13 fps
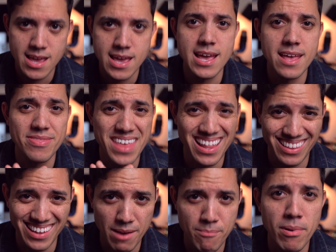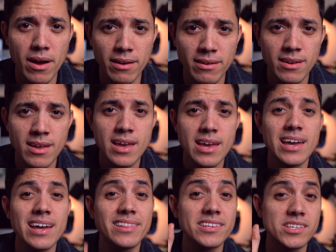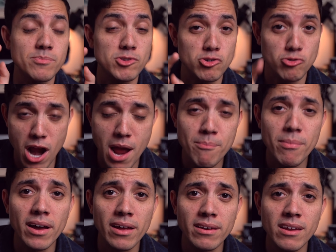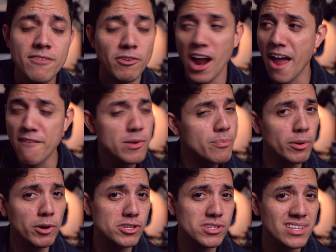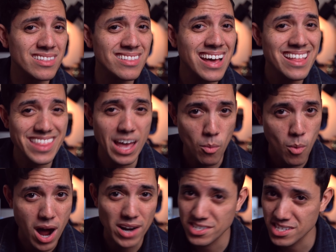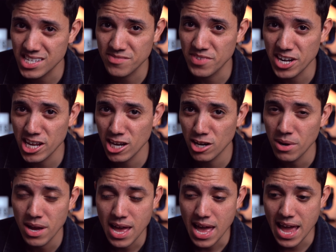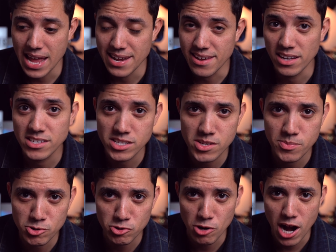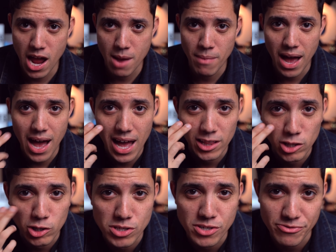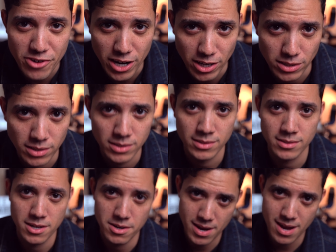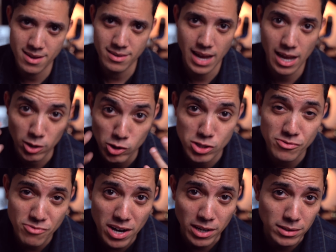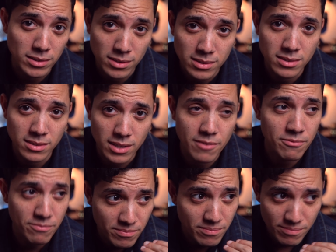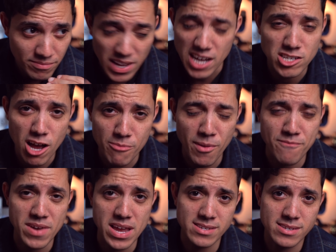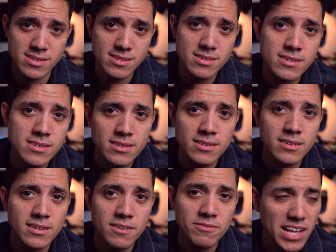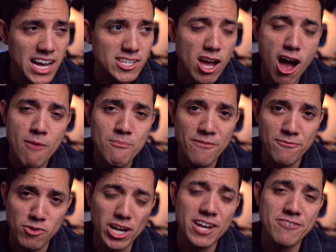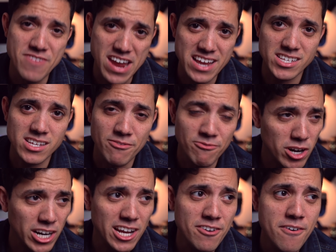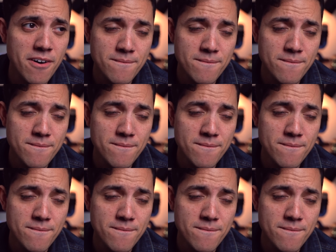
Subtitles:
hit that like button, hit the subscribe button. For every person that watches this video and doesn't subscribe, I lose a freckle, okay? I lose a freckle. Flies off my face. Flies off my frickin' face. A frickin'